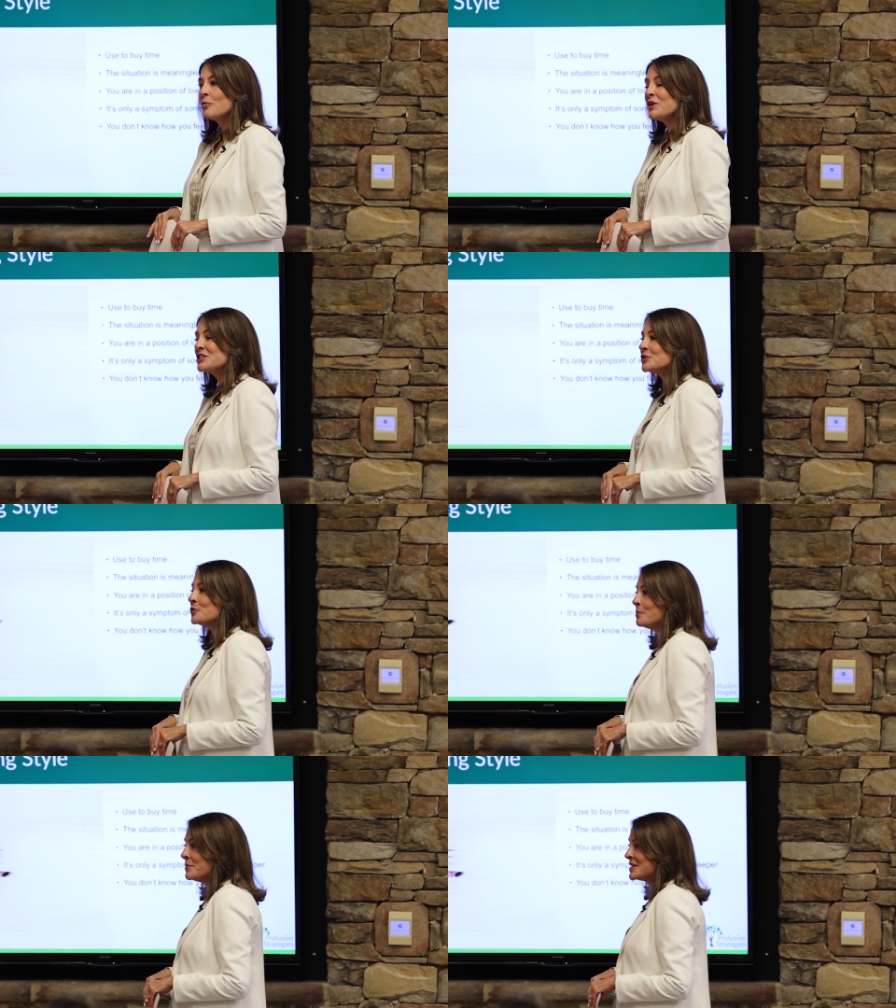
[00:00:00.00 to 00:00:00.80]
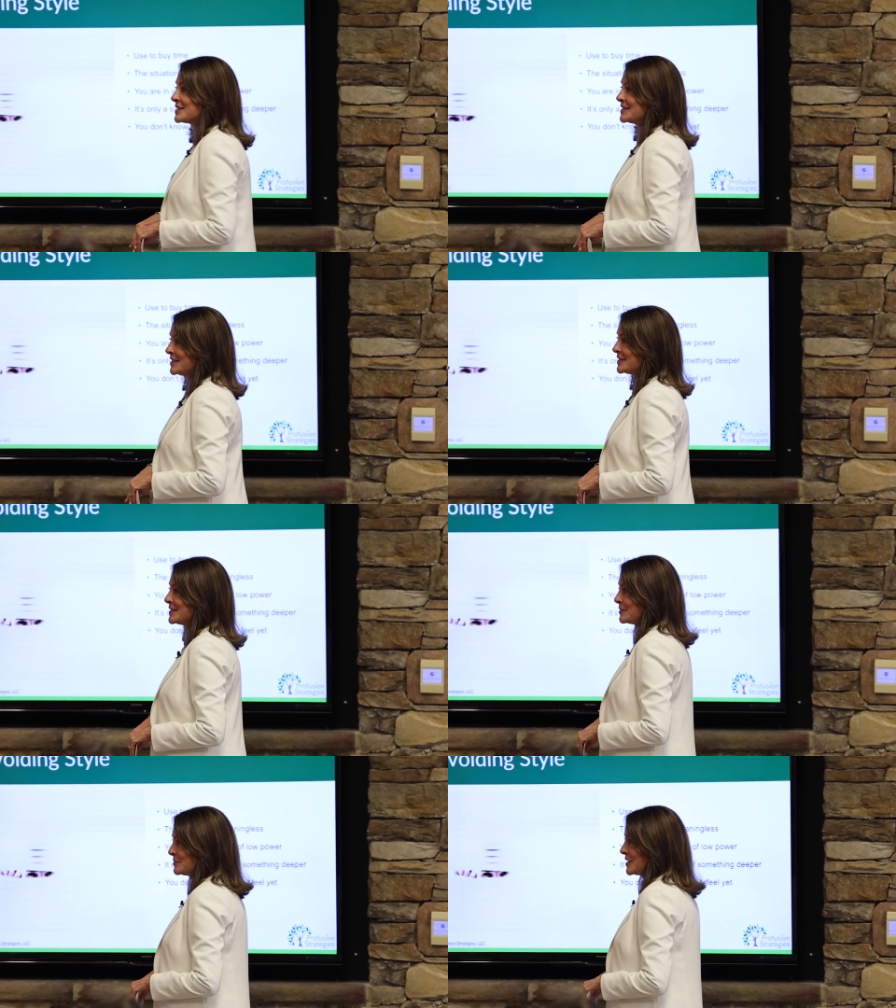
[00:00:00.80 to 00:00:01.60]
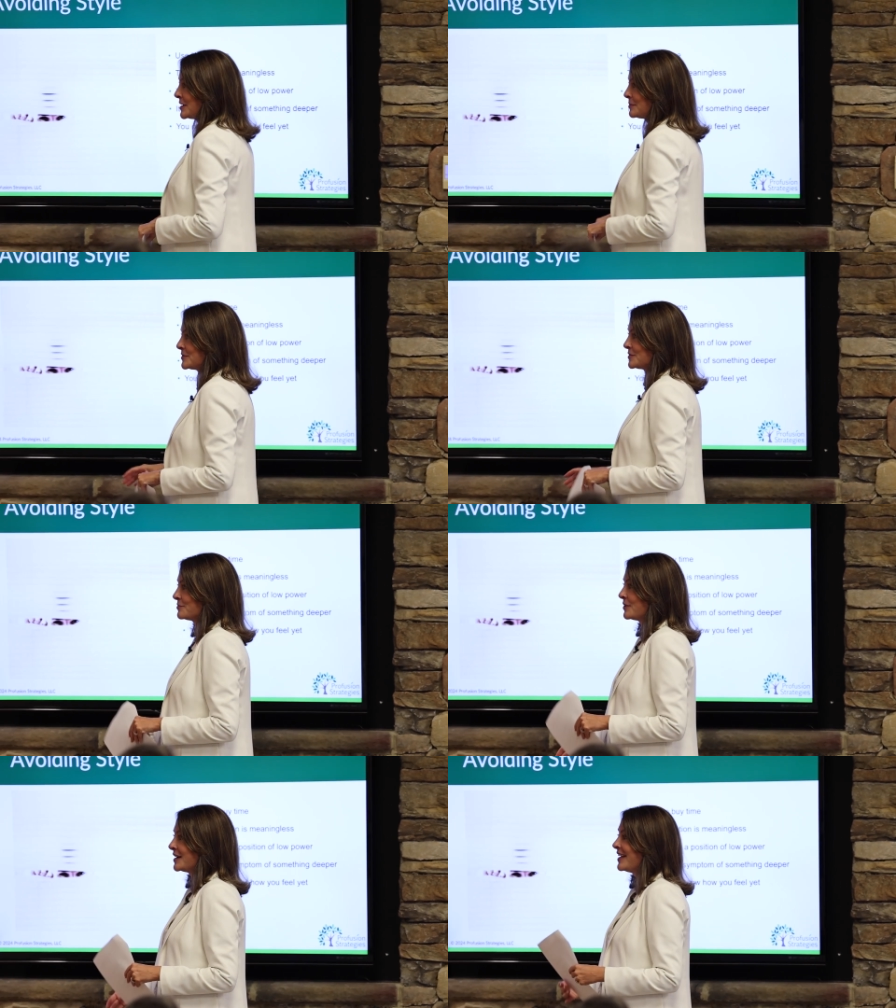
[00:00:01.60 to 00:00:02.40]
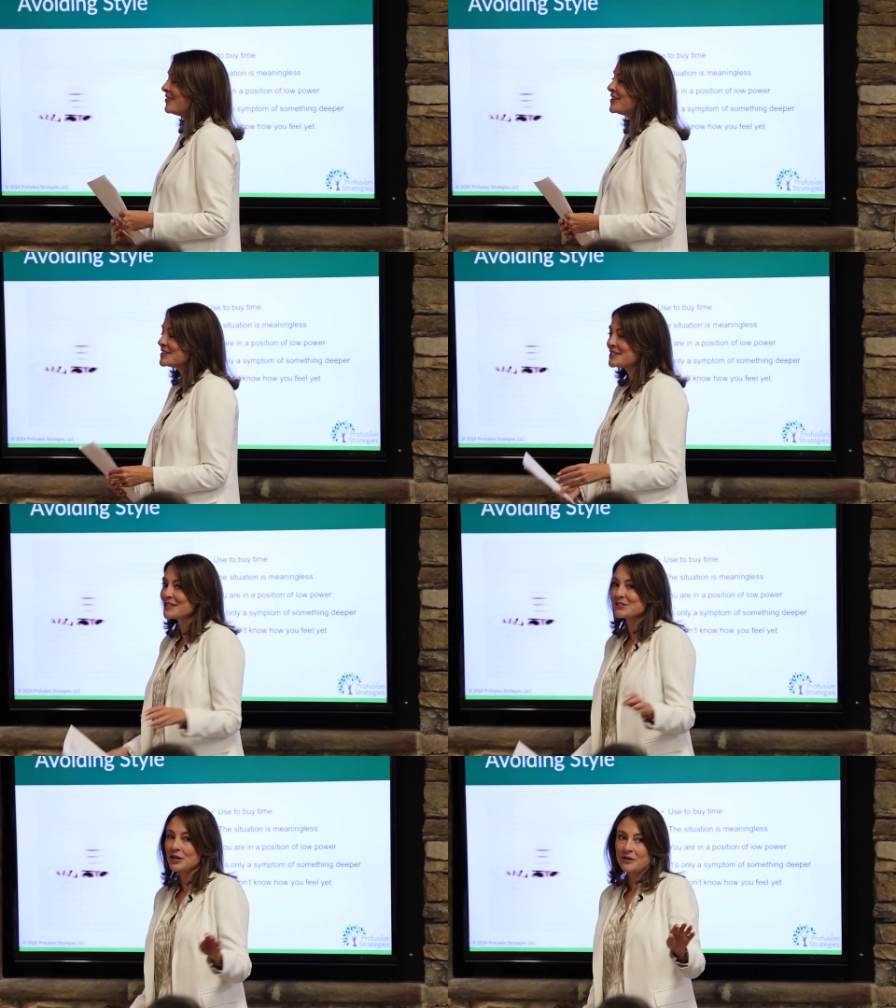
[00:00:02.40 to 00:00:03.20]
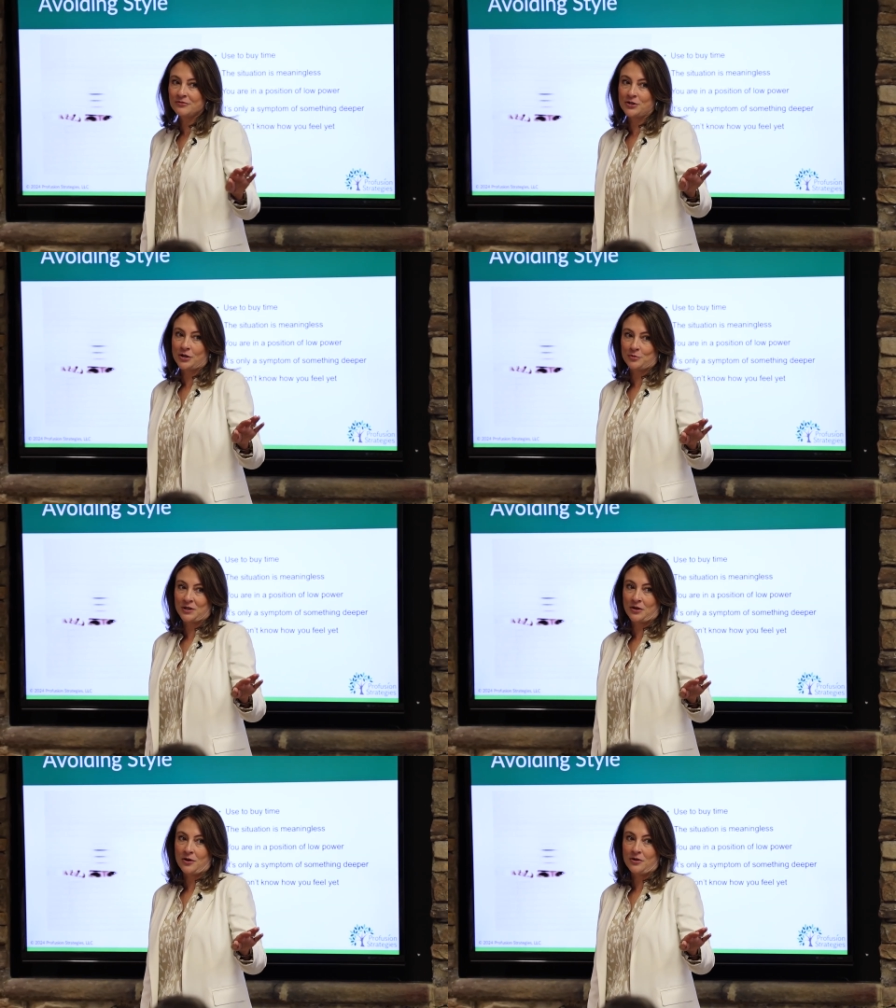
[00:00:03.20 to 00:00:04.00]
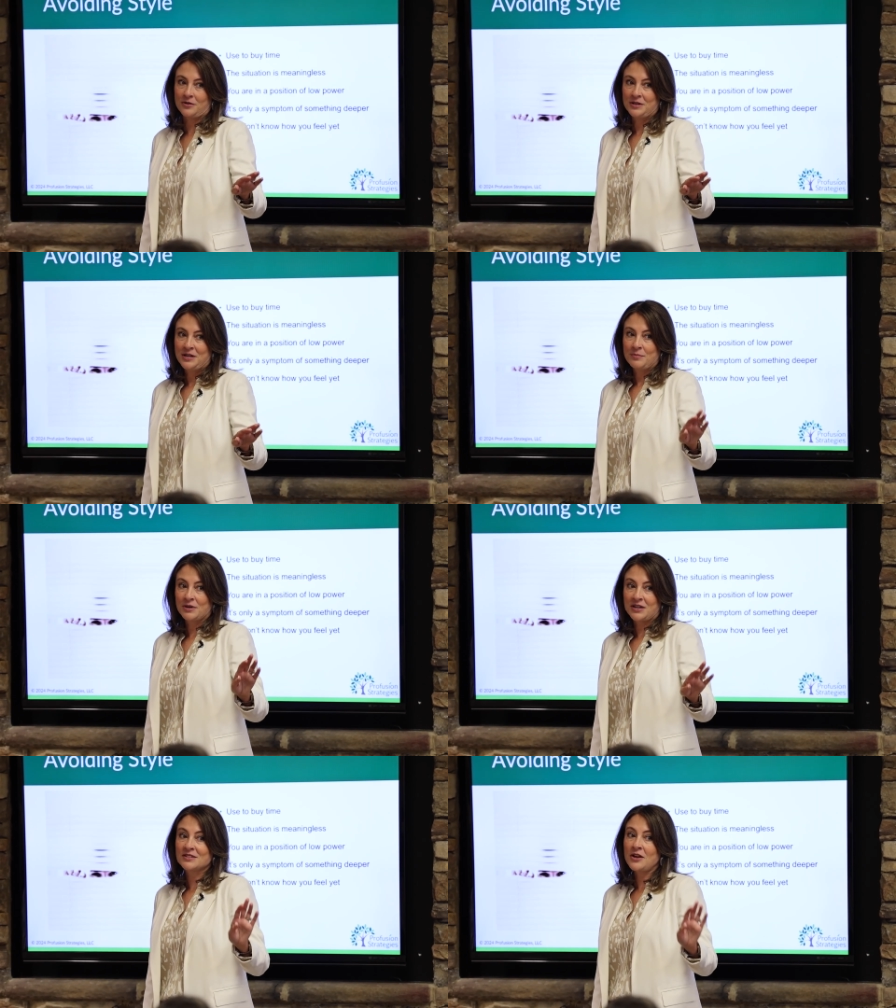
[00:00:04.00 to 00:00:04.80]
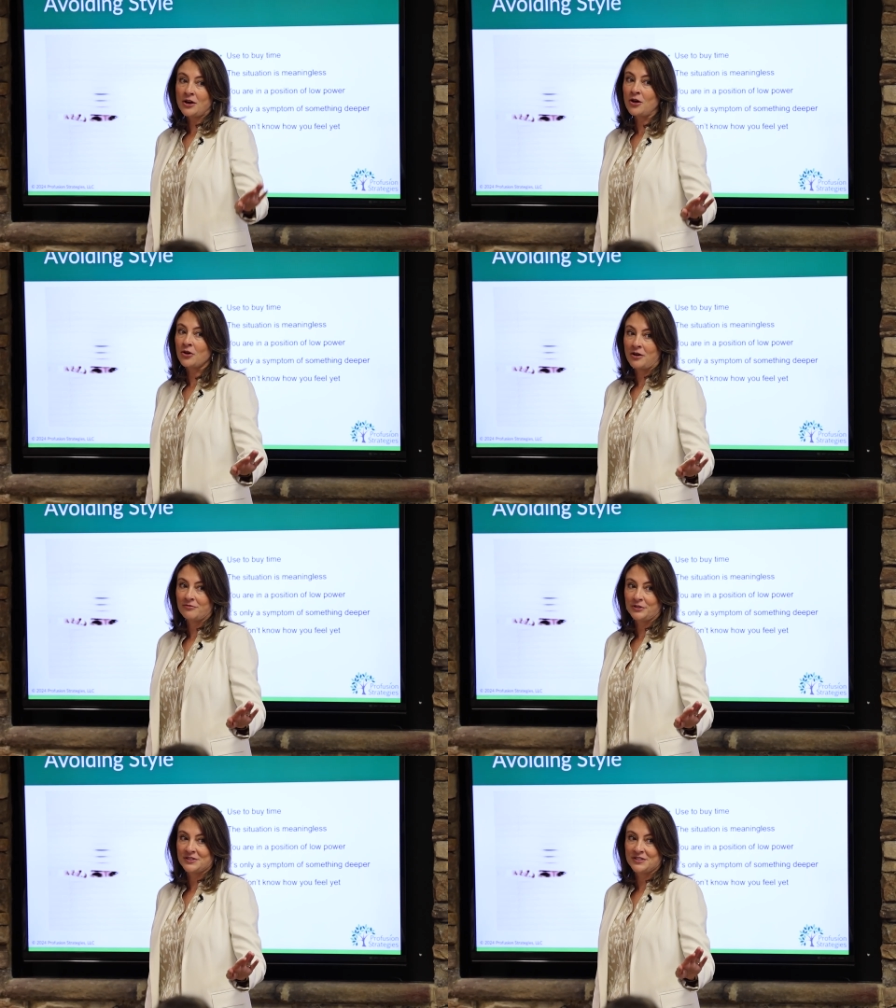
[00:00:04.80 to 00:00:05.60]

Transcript: We do miss this sometimes, right? And this is a tough judgment call because not all conflict